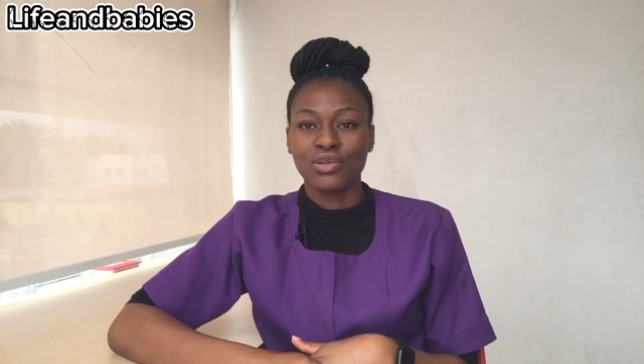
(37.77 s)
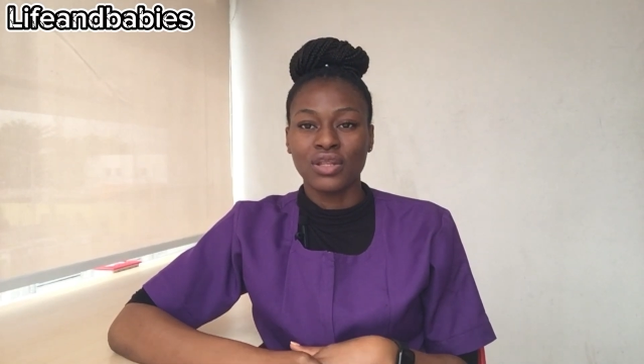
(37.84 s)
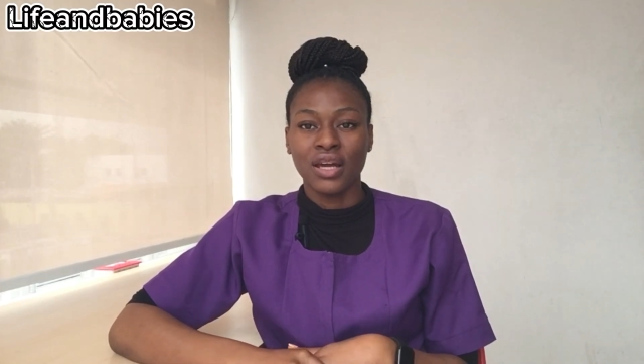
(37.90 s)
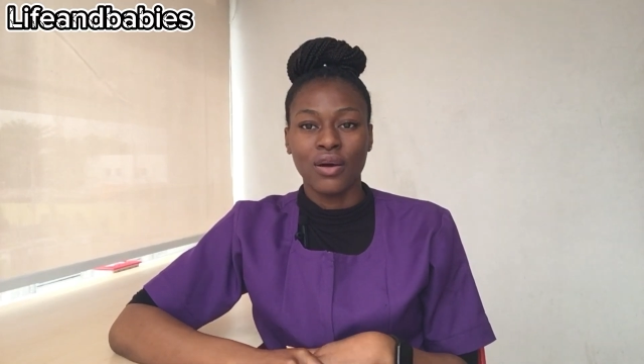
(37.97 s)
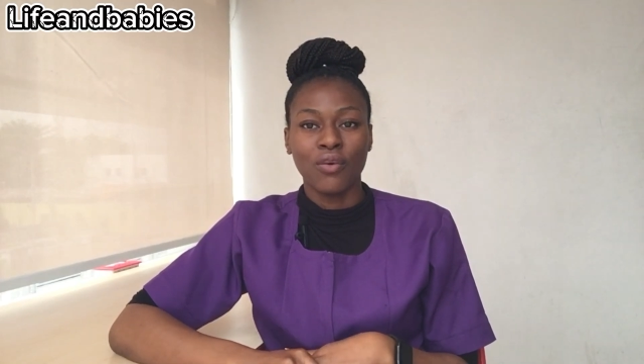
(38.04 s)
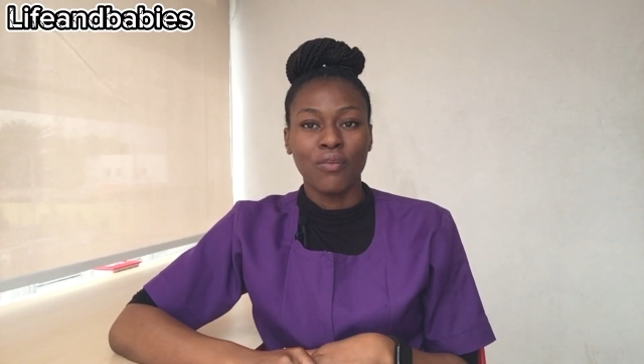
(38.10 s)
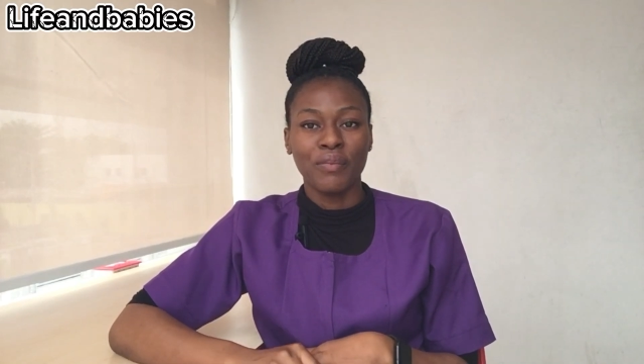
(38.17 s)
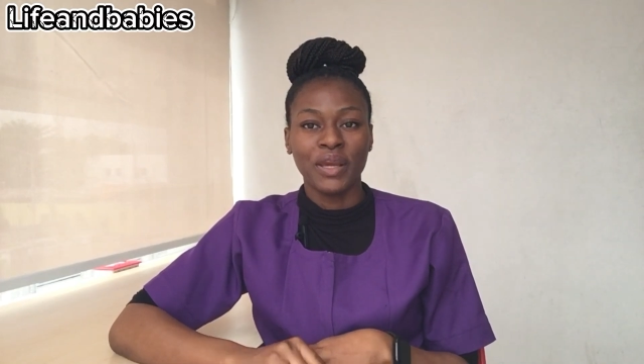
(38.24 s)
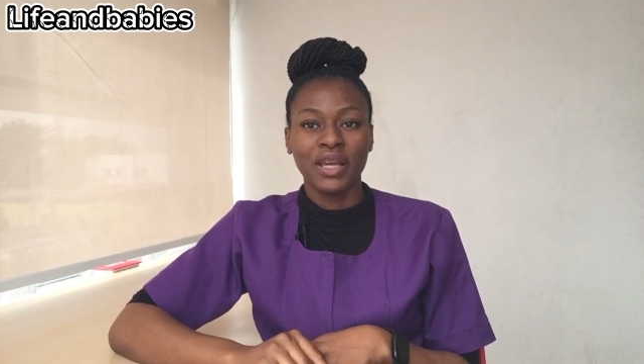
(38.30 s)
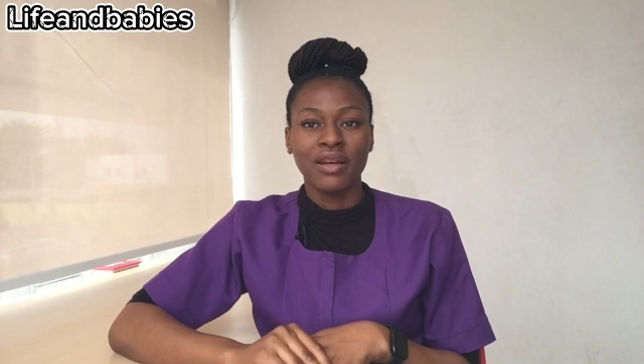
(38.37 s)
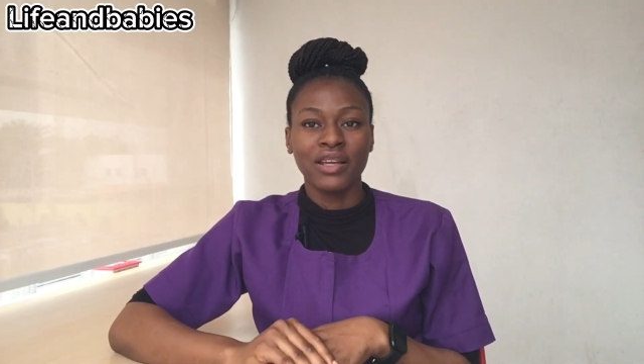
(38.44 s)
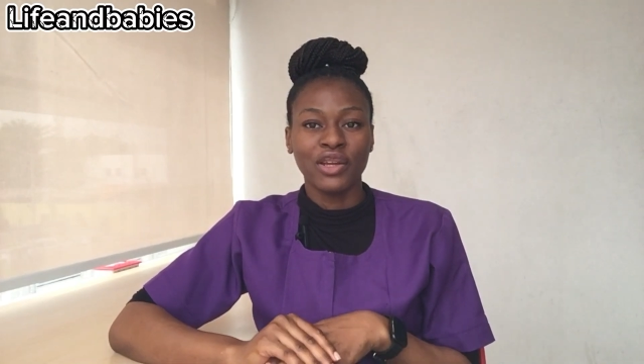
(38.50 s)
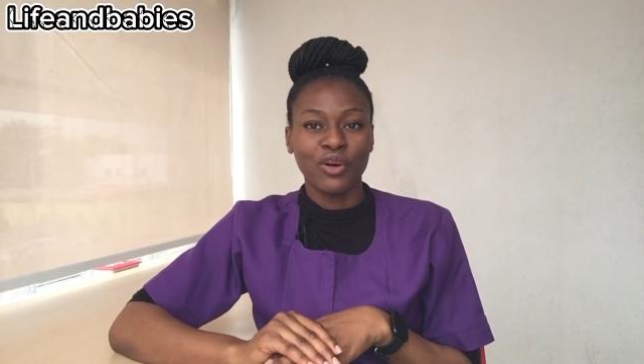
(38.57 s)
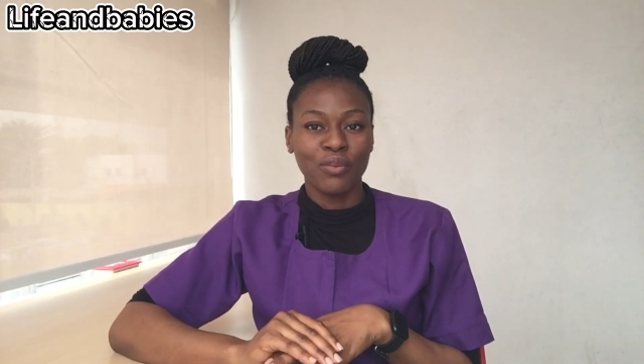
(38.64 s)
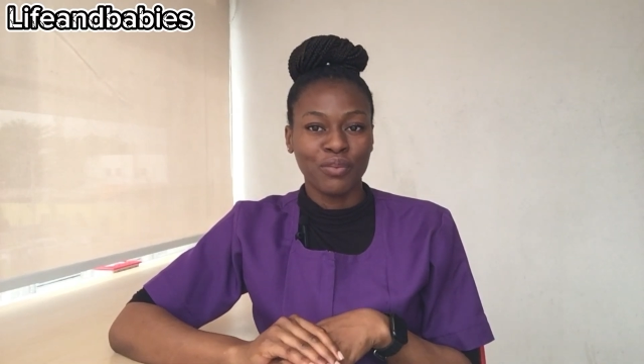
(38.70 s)
that will make
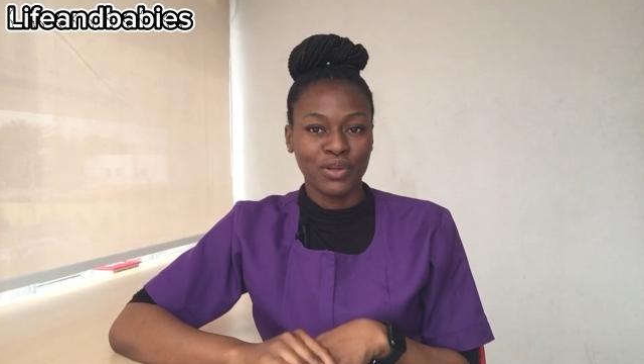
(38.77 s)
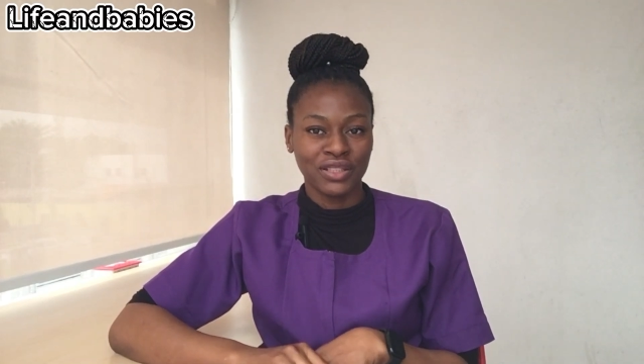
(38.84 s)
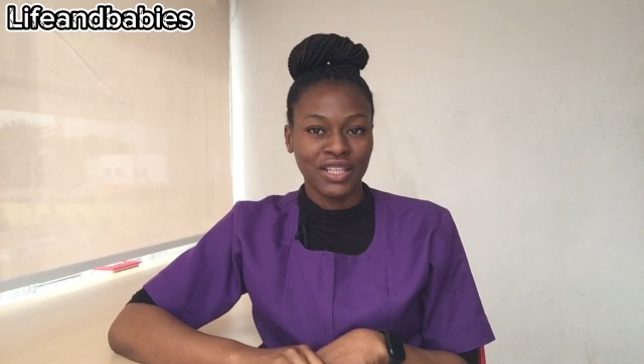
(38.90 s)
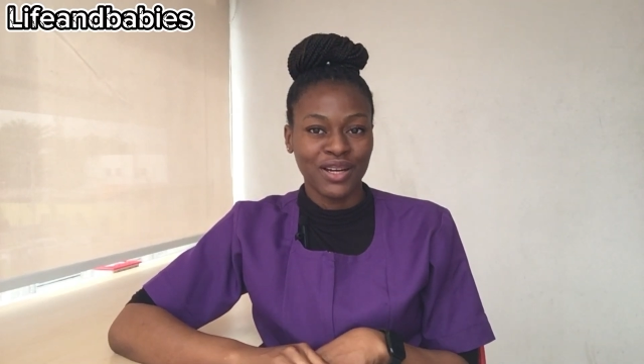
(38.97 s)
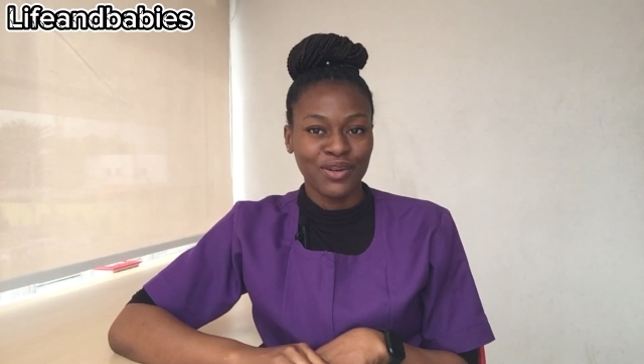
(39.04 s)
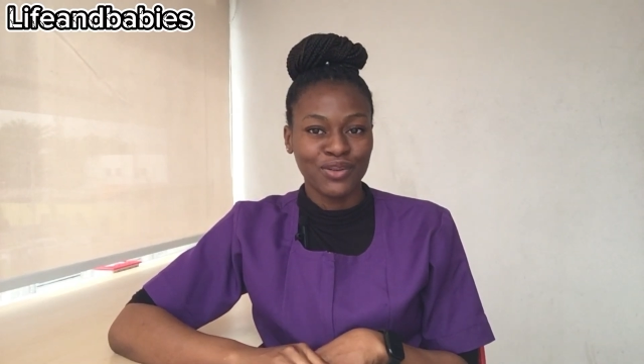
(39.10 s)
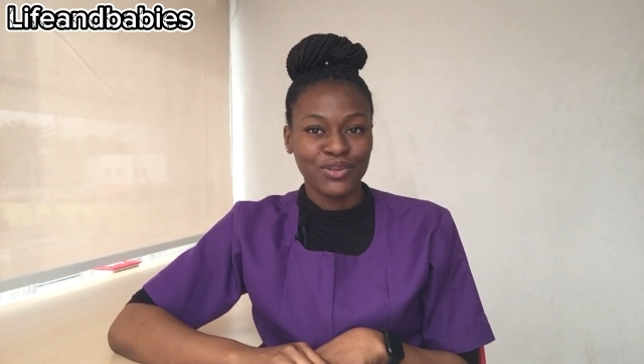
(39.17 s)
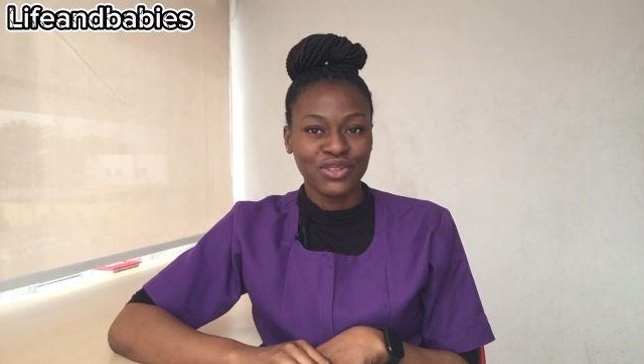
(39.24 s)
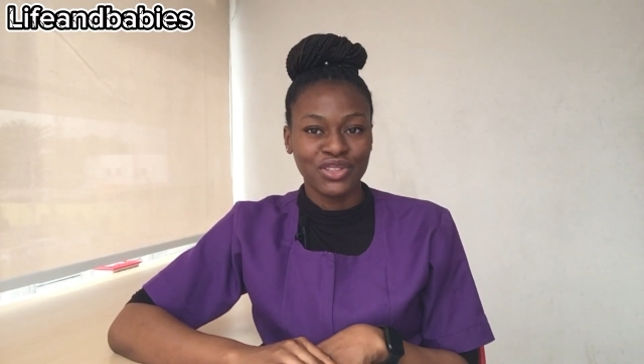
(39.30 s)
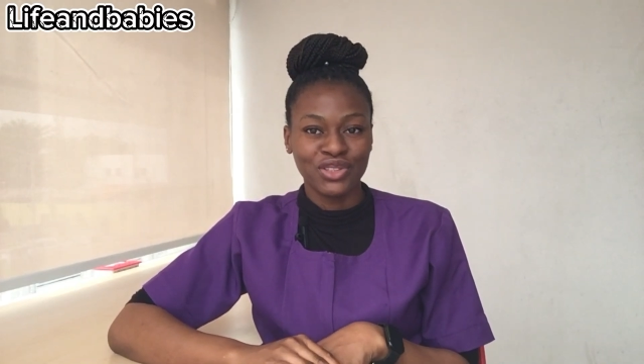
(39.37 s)
your motherhood